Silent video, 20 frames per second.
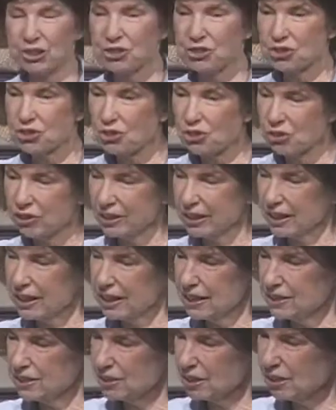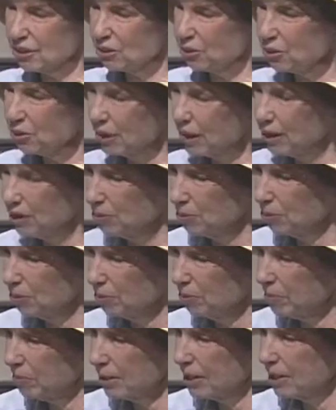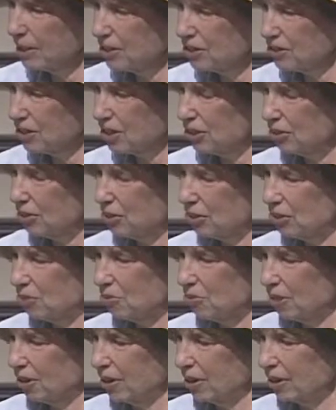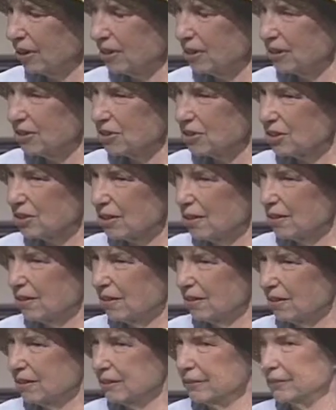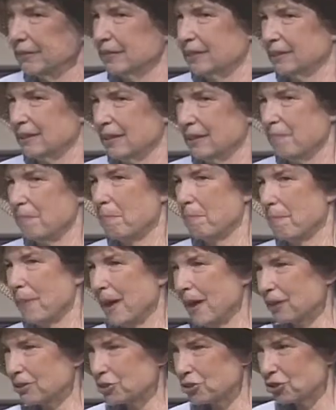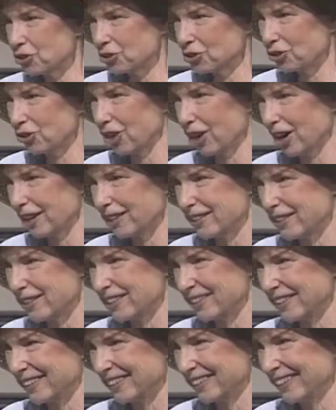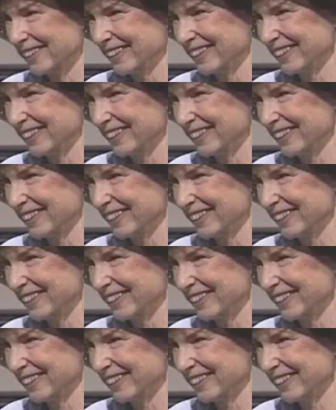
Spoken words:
story is incredible because here you are, this master gardener,